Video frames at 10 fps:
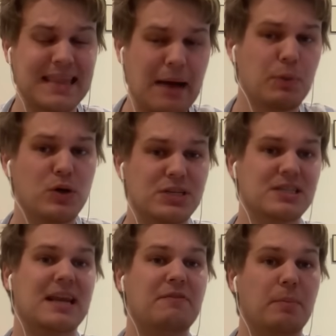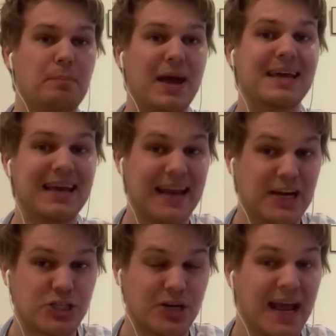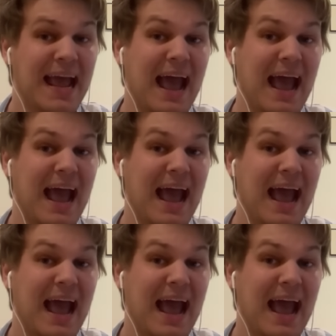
that person is going to have a better connection